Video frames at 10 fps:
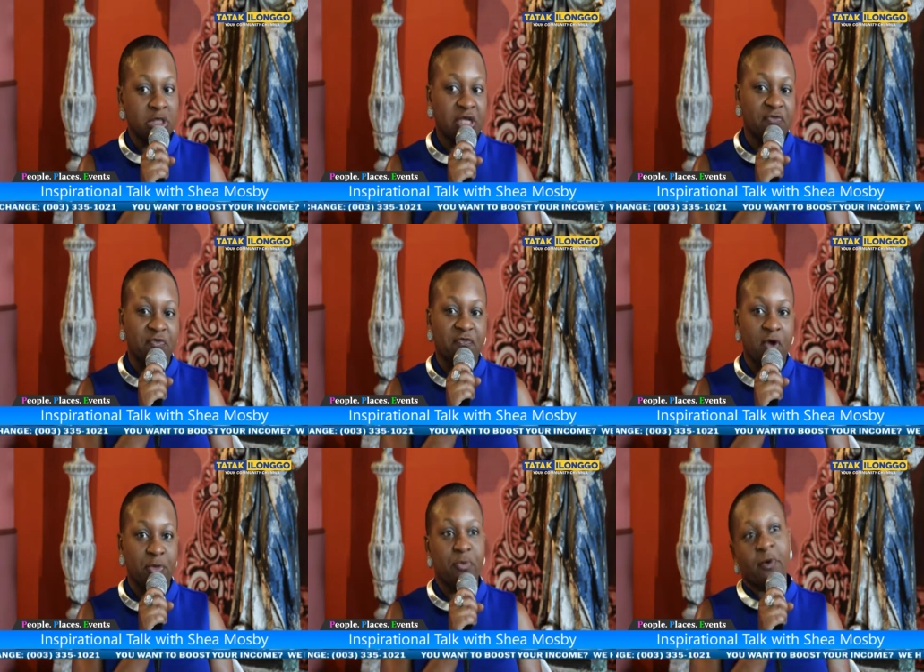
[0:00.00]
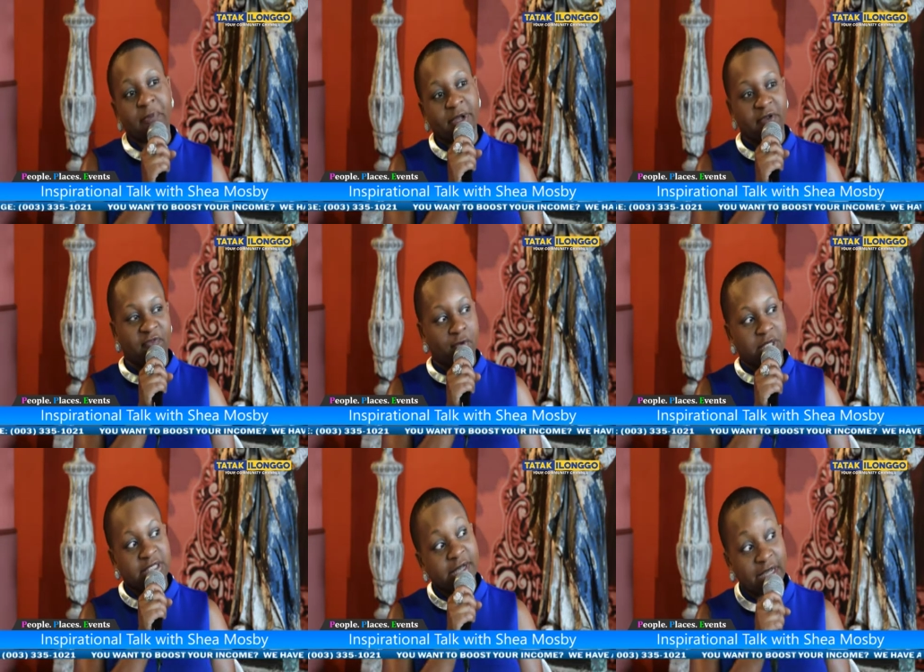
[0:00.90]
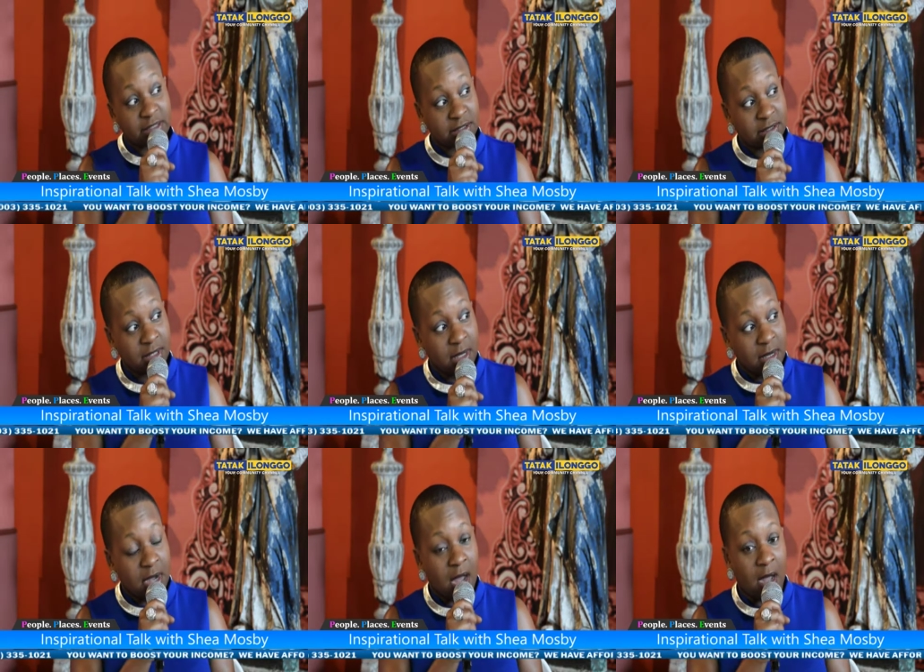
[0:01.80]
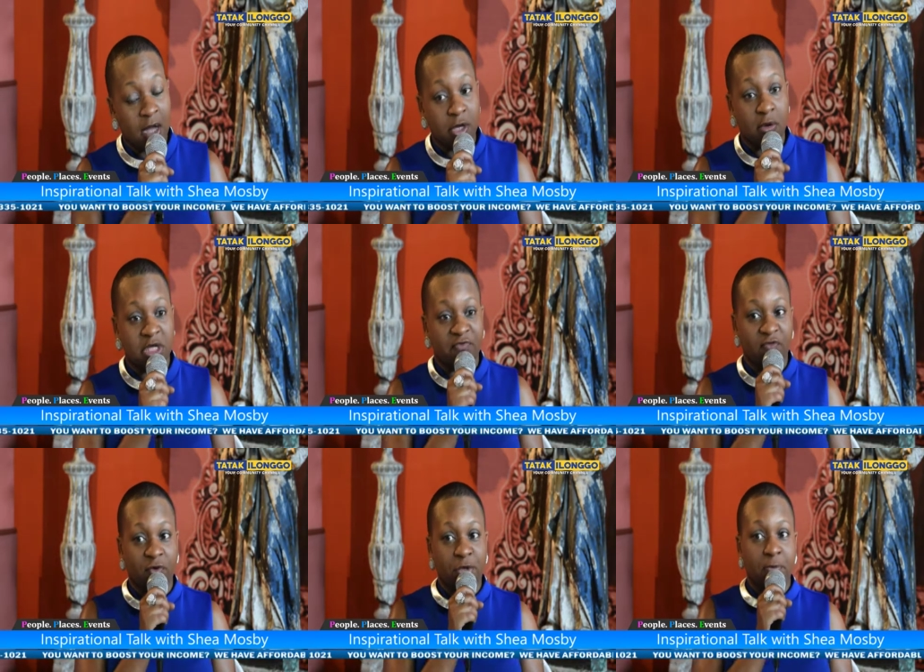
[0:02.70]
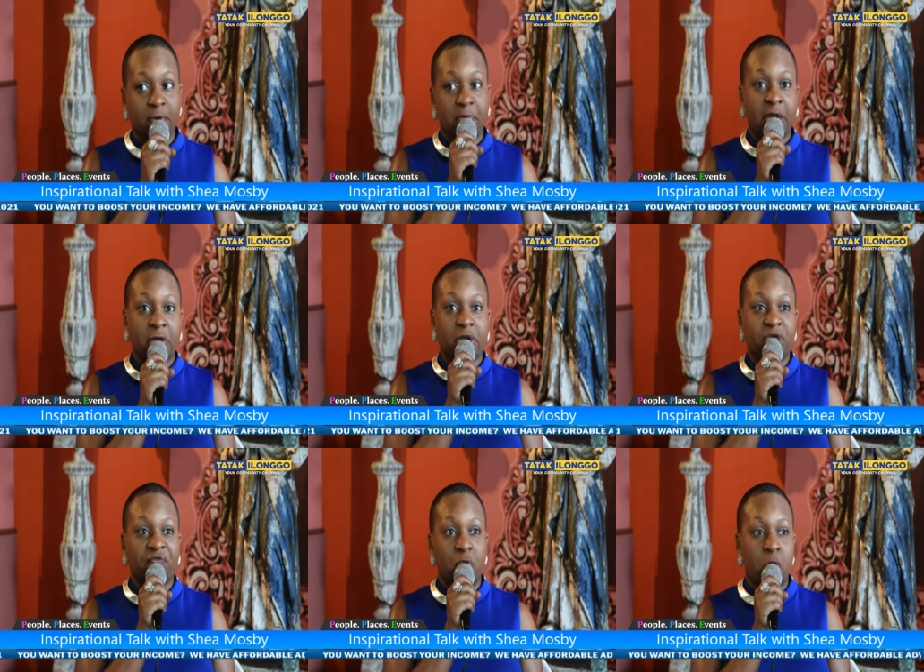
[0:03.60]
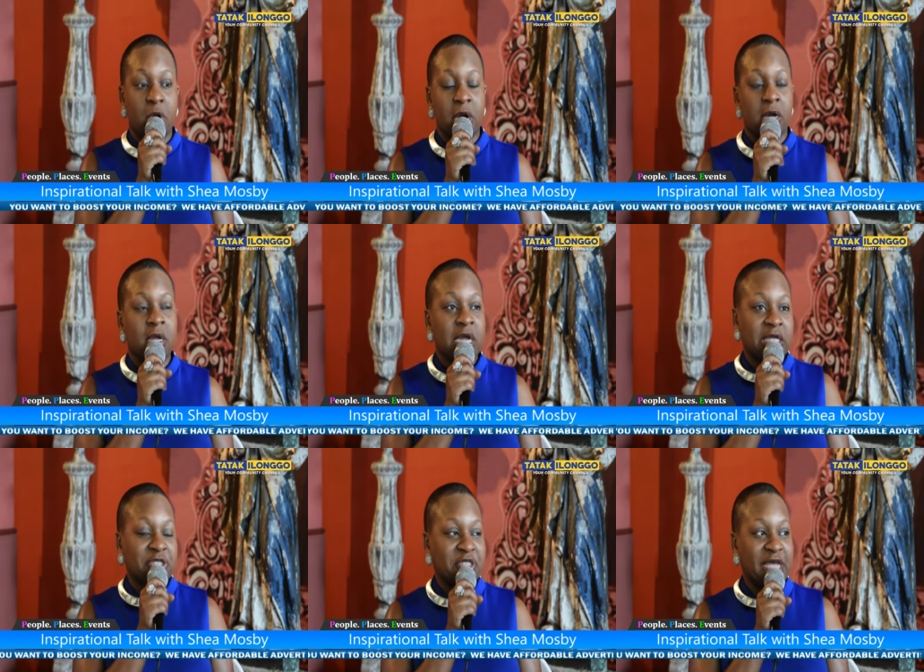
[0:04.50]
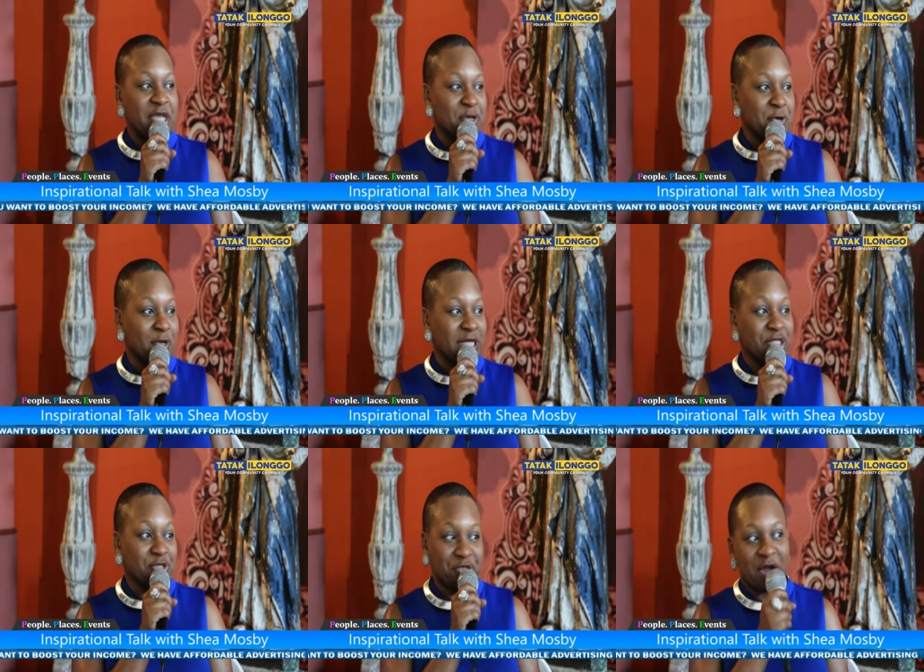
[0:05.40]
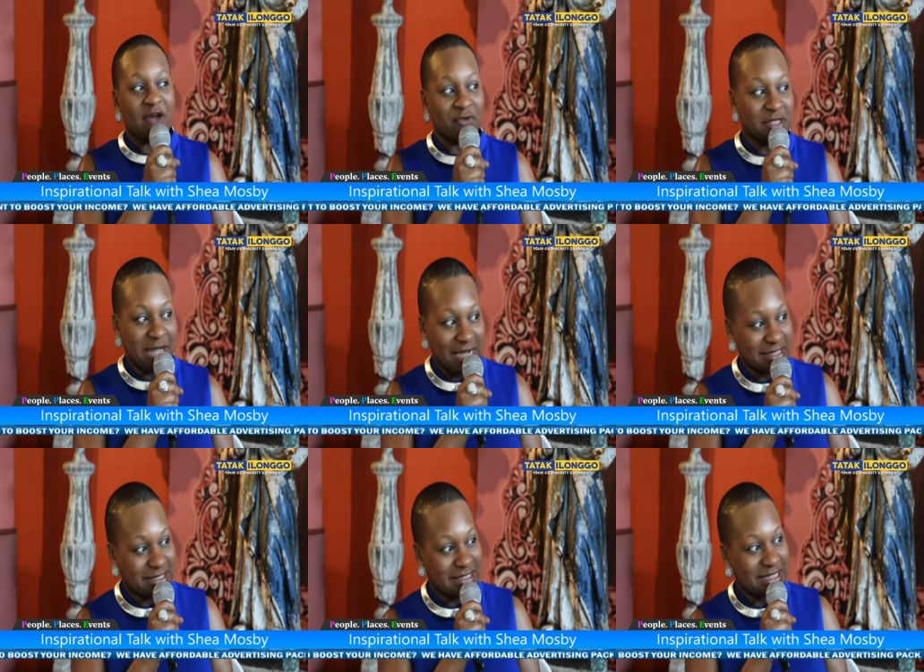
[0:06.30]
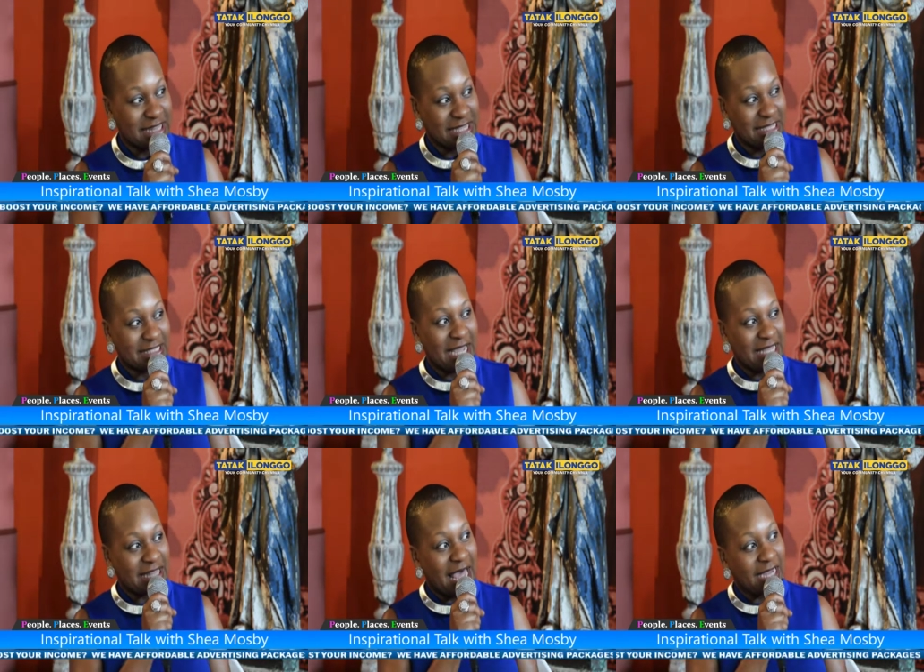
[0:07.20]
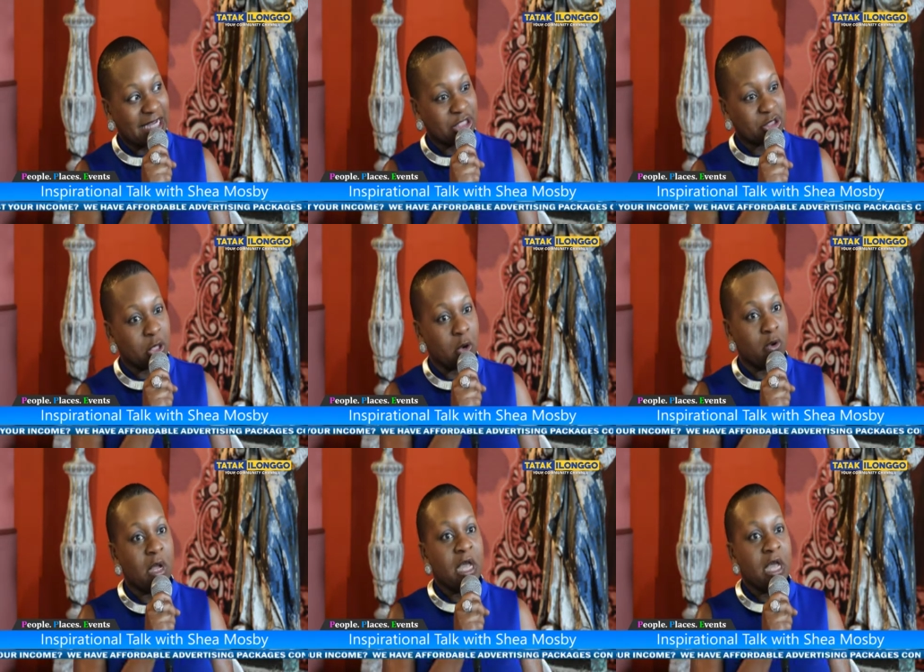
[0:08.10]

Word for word: different from you preparing for a test uh, no different from you preparing for to take your get your driver's license and things like that. And so